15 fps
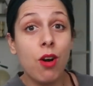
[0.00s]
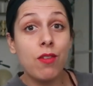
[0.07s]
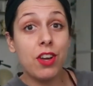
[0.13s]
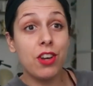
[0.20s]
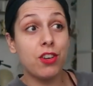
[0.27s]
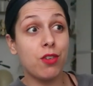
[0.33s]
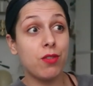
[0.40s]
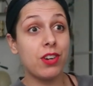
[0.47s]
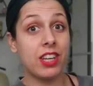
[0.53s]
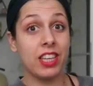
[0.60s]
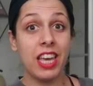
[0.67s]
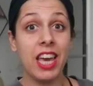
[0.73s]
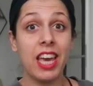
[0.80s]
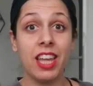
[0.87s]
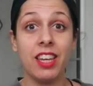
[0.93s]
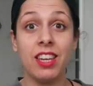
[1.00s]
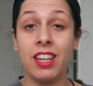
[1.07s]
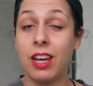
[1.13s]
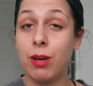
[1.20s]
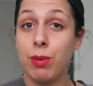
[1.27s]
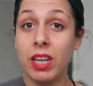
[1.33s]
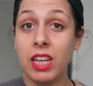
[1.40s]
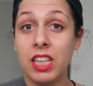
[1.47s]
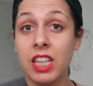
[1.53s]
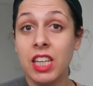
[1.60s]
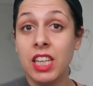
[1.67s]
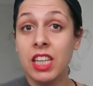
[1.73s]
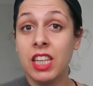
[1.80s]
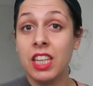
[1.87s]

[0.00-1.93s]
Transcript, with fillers: over and over again I mean